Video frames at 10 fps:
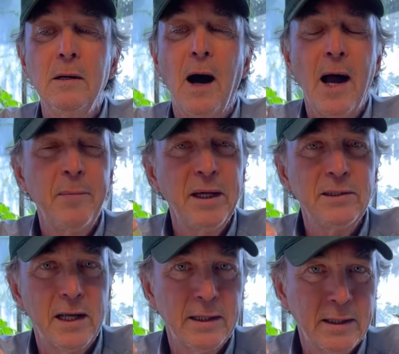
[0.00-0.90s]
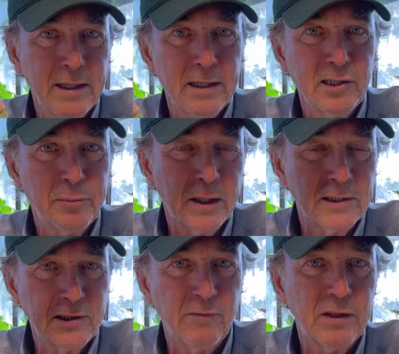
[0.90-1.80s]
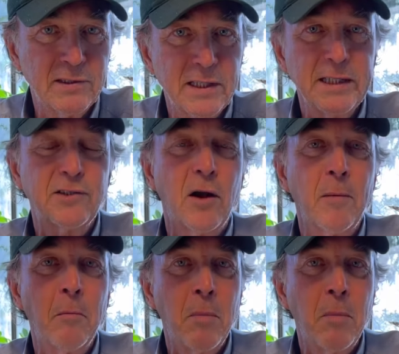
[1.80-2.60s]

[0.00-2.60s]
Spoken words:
I maintain it is, because if the seeds aren't